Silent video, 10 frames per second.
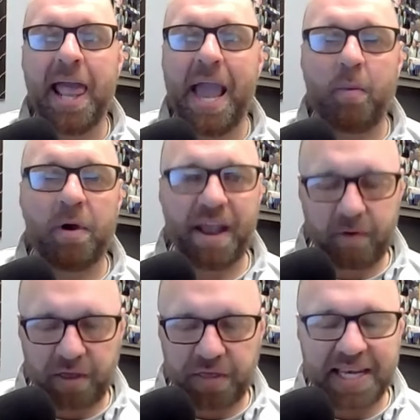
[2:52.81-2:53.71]
And with
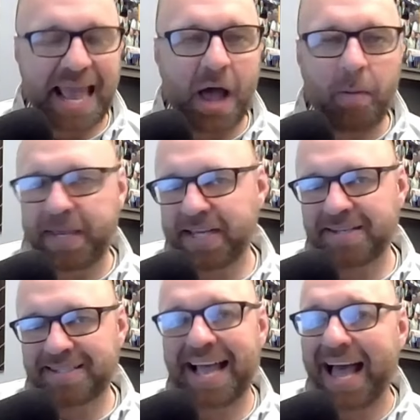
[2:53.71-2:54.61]
everything now being
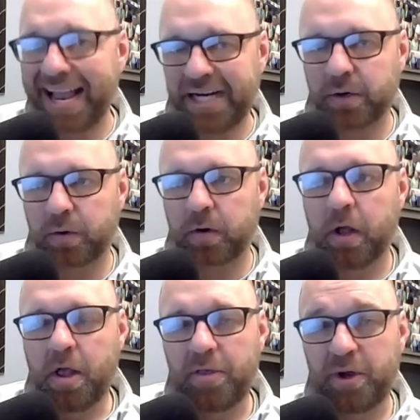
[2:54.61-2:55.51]
tighter,
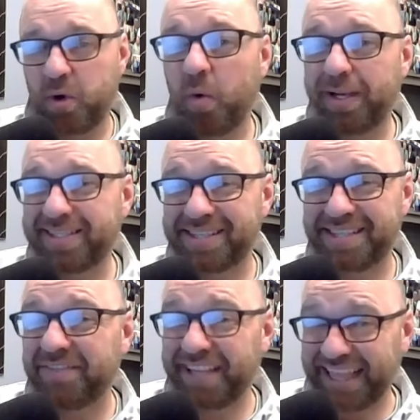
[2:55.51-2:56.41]
the noise is
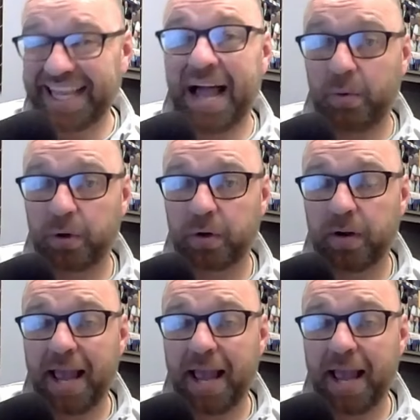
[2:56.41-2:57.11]
even louder. Mm.